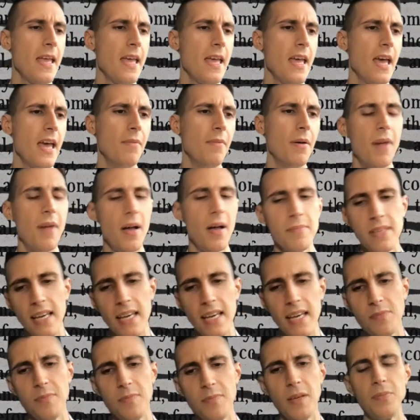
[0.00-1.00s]
And my mom
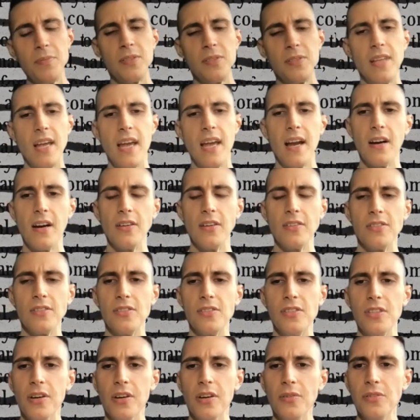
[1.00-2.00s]
takes me upstairs and
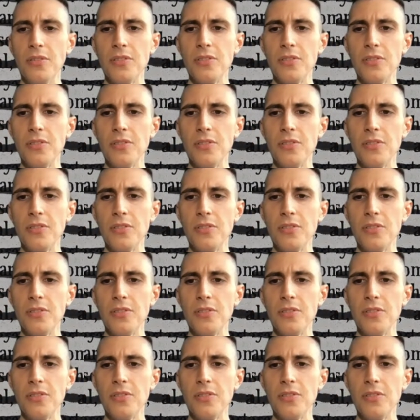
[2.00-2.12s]
she goes